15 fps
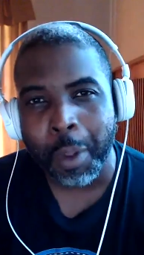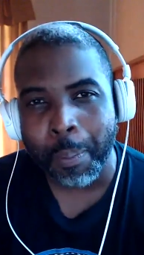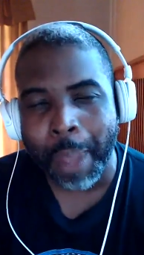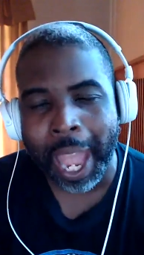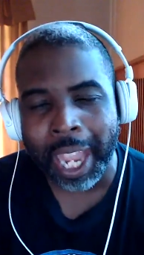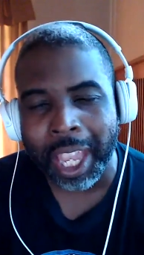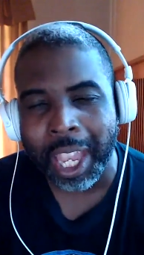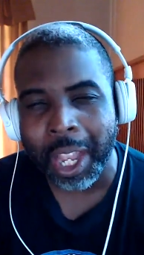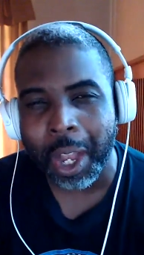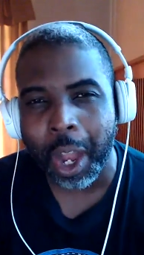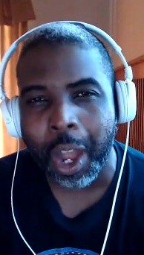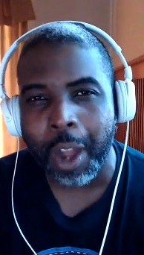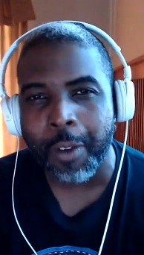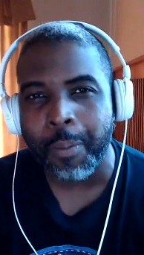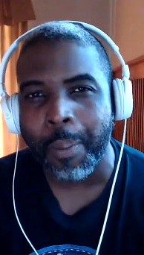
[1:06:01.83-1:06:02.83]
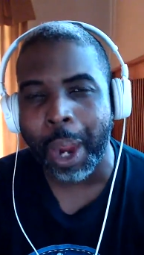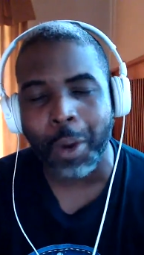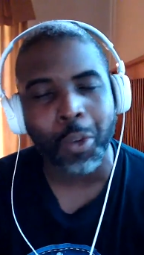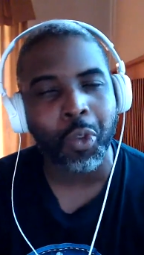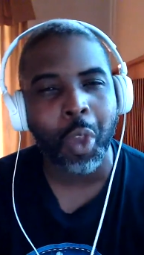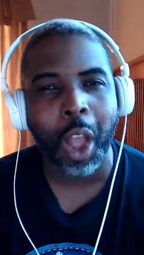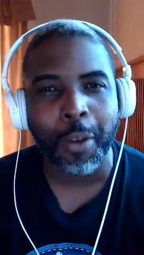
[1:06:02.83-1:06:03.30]
backing of
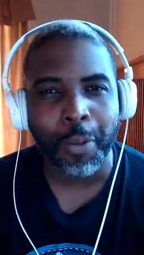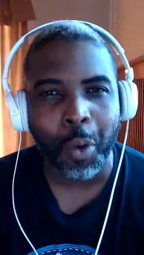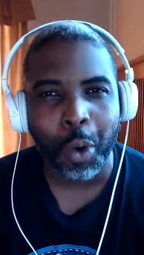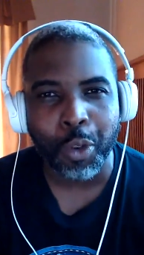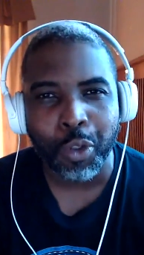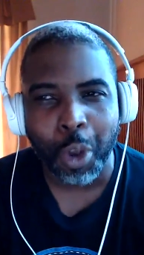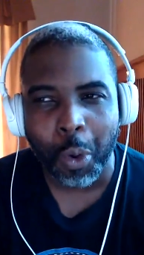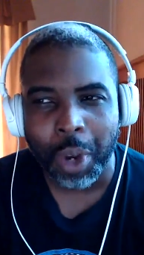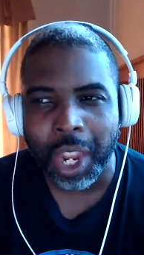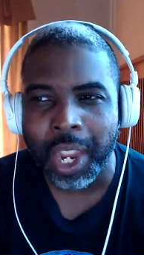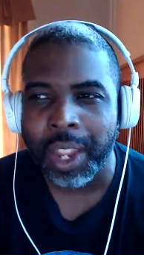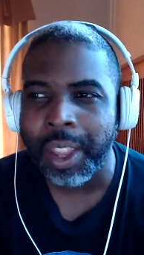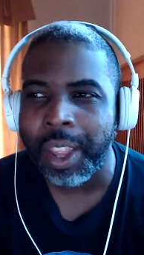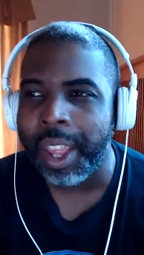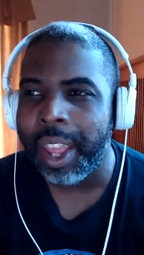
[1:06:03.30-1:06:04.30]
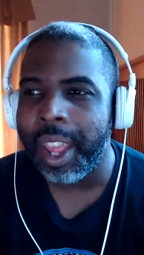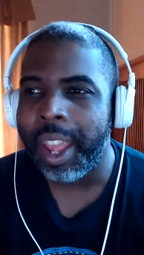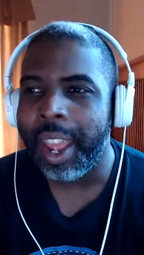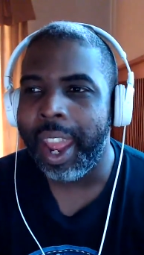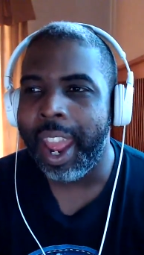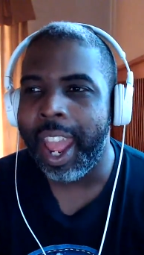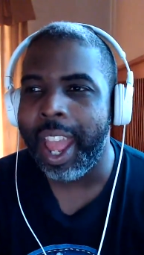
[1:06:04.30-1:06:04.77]
Microsoft or Sony,
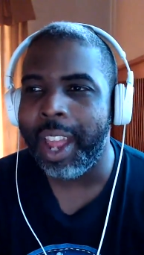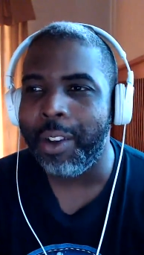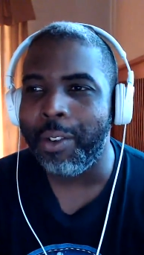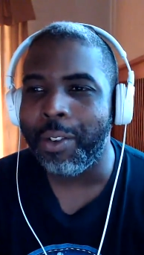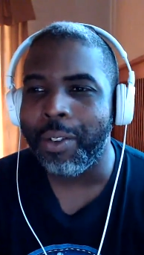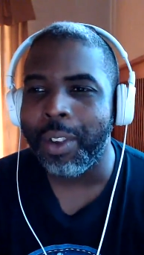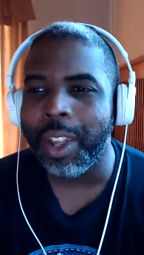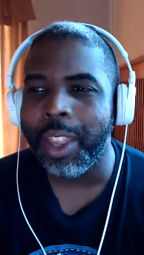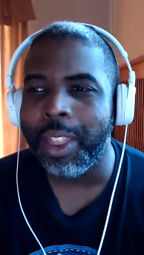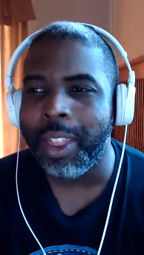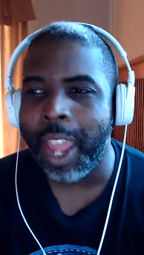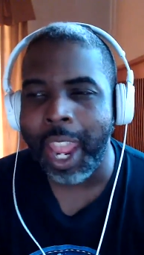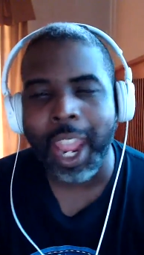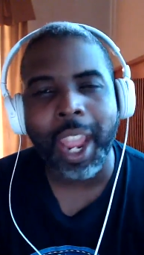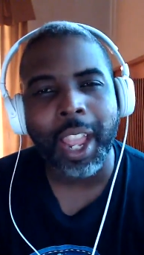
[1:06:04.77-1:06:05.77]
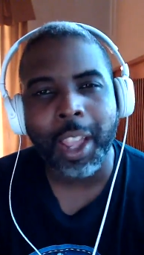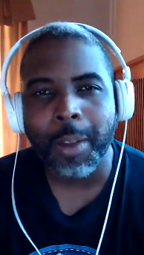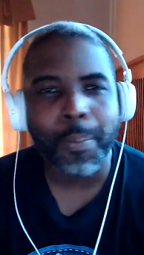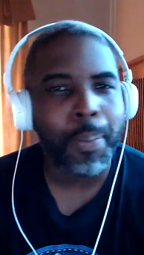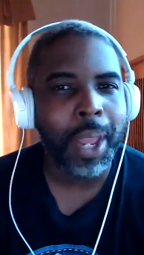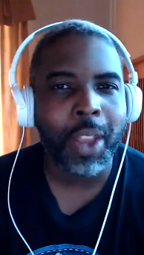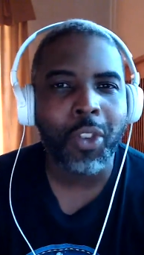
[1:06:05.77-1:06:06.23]
and they
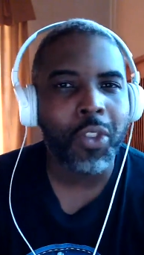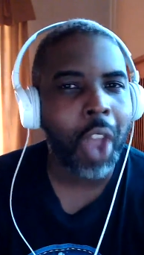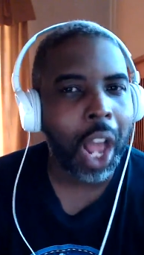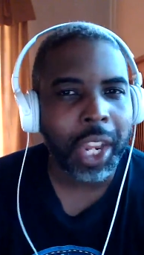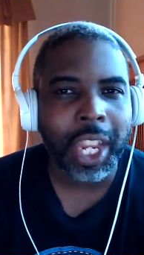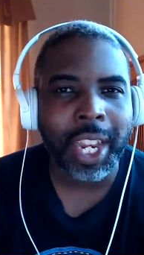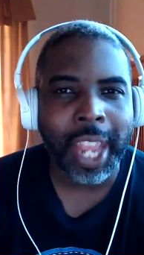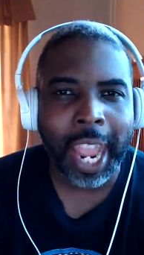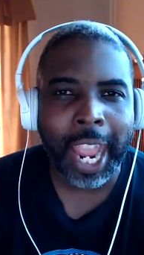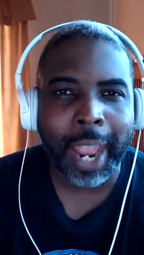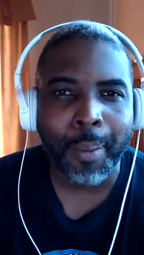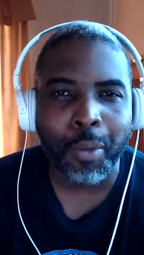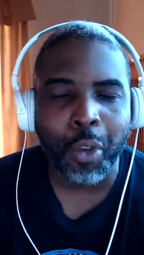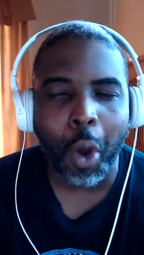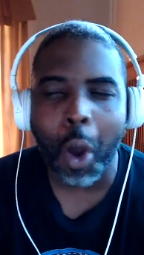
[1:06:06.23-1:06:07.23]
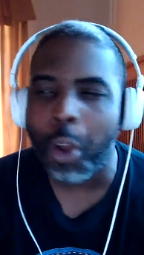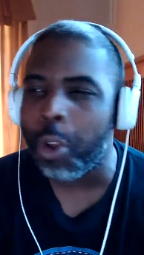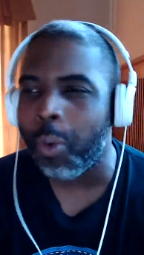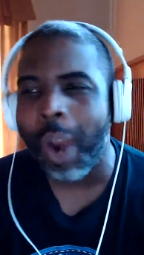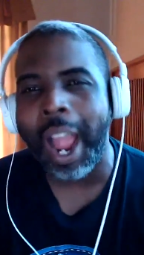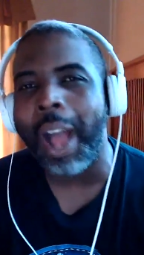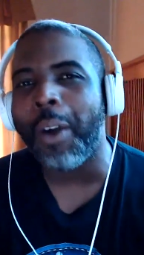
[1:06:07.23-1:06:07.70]
could be solid games all
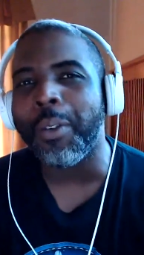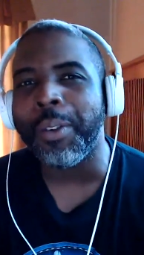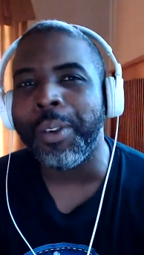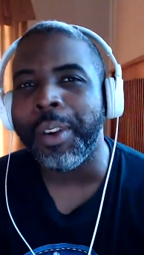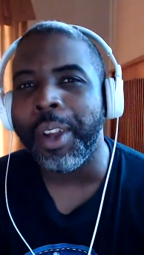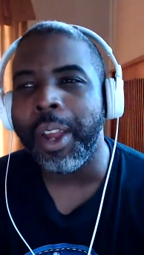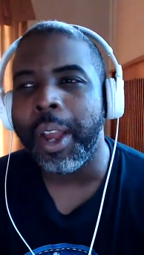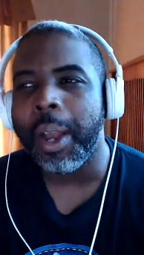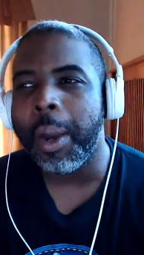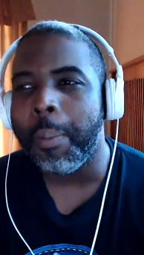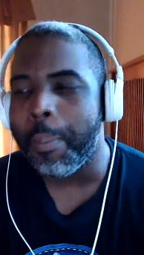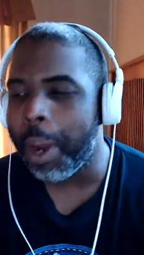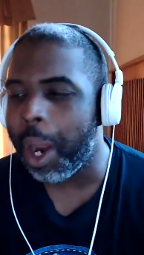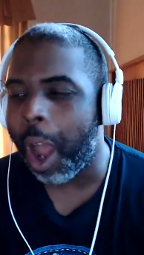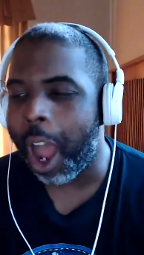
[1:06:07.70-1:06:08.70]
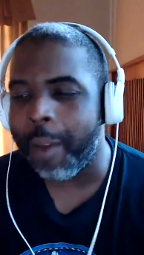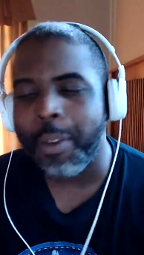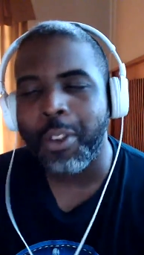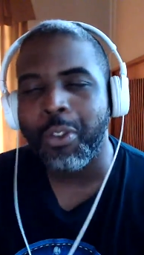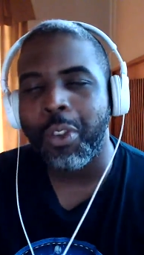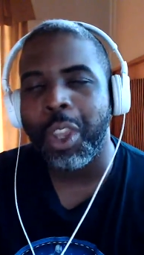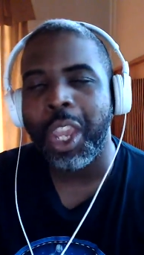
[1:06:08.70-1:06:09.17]
around. But
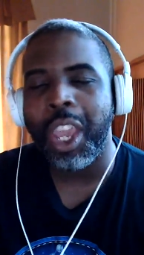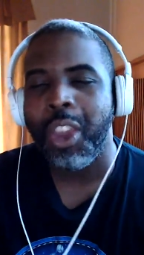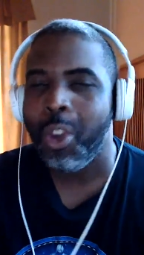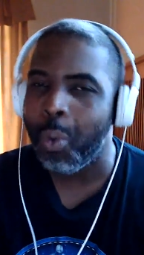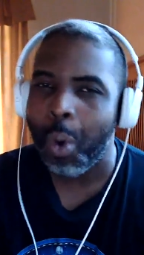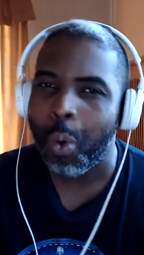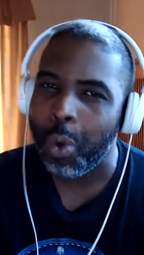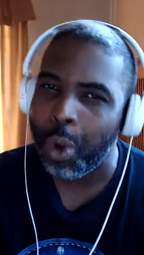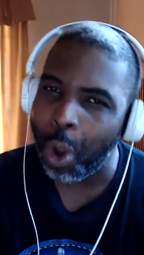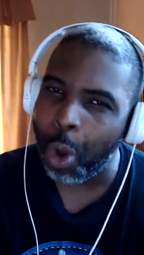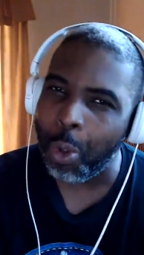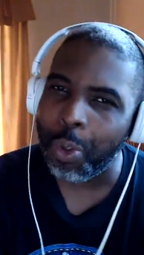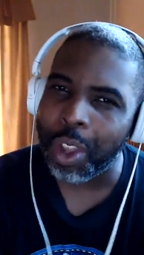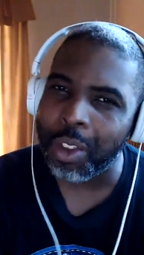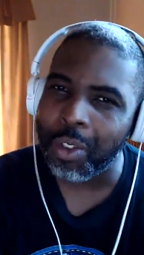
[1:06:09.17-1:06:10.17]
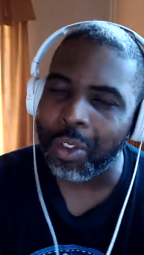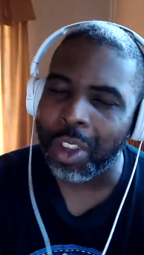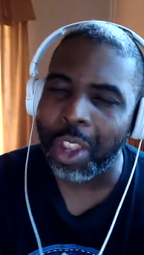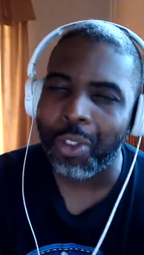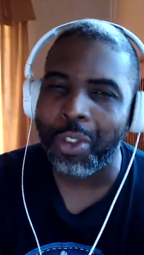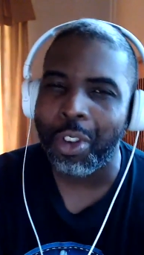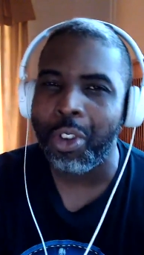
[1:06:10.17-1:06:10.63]
obviously, you won't know this
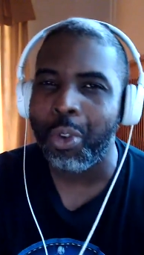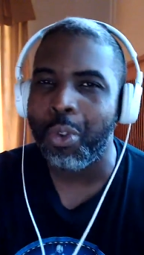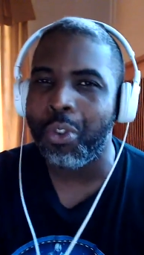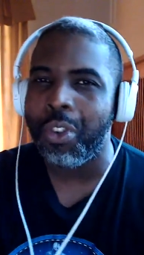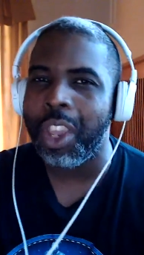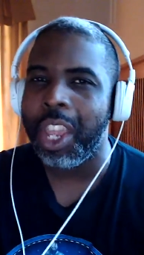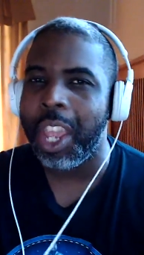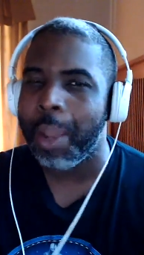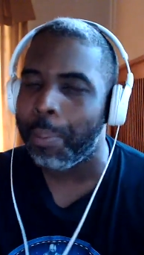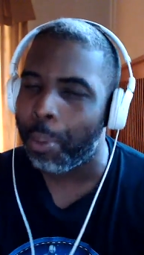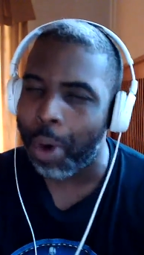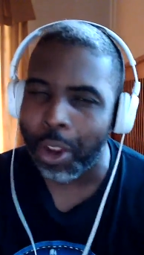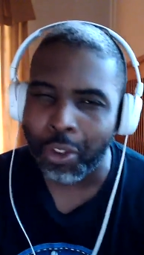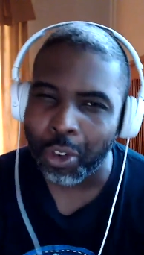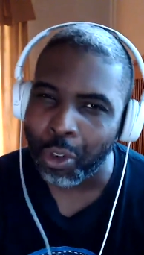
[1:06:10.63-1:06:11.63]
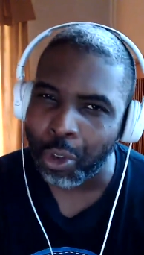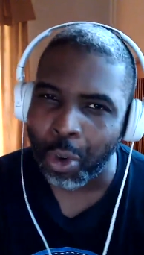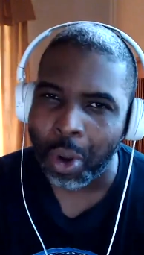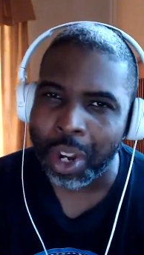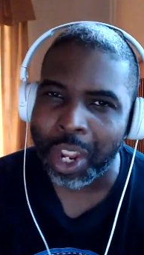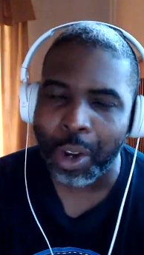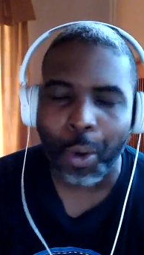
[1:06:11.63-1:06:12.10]
until you see impressions
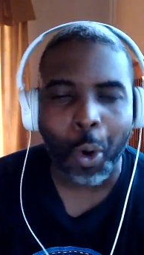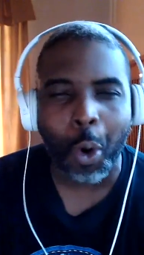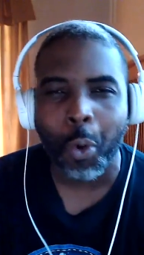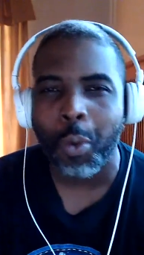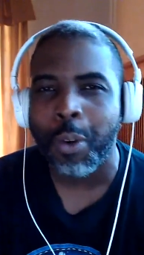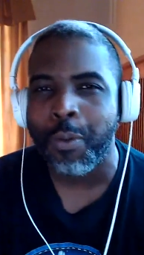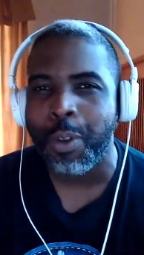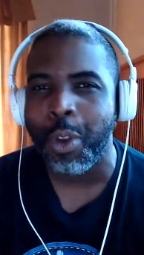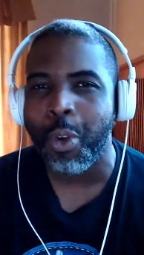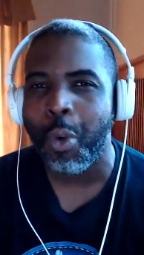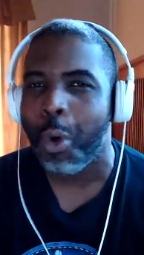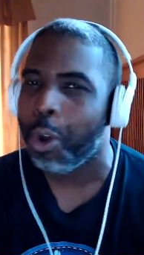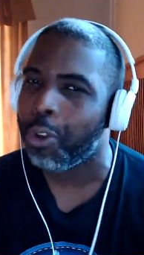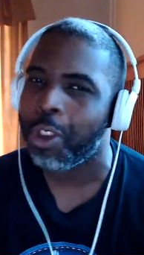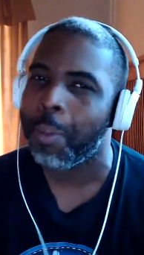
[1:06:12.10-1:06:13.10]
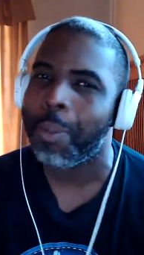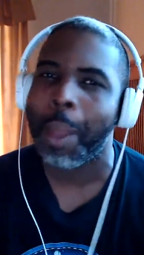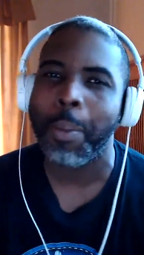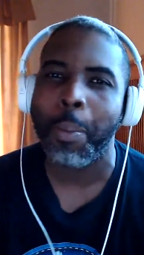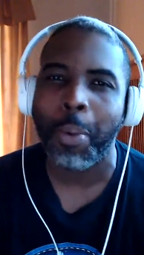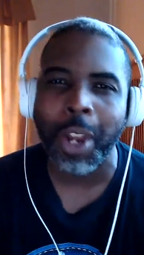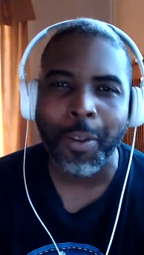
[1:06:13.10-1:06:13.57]
on it or review or some type
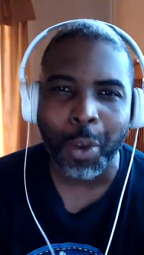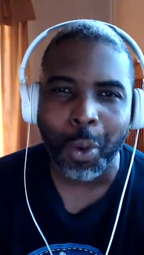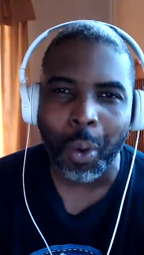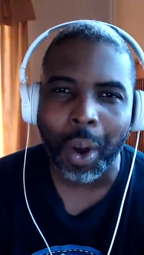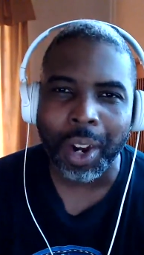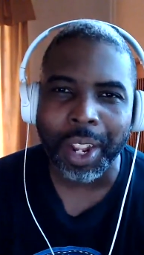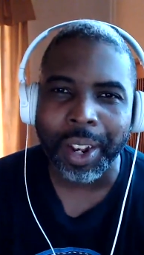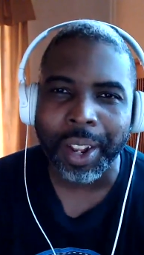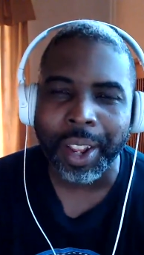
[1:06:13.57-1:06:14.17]
of preview on it.